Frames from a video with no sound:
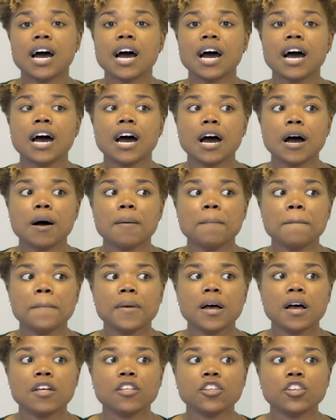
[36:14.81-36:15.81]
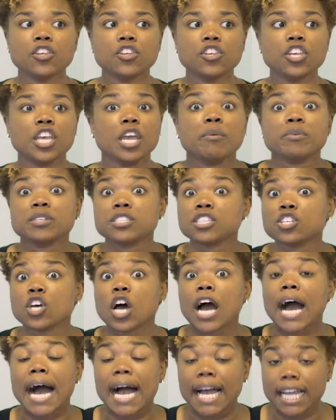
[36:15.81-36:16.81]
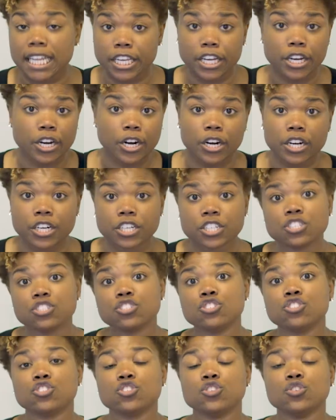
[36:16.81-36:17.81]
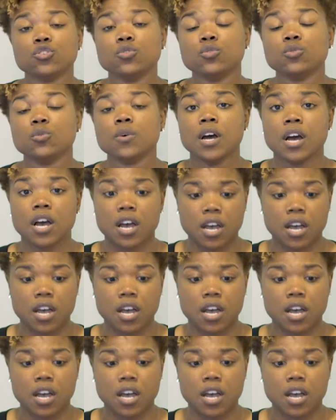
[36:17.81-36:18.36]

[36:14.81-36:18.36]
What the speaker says: it was highly encouraged to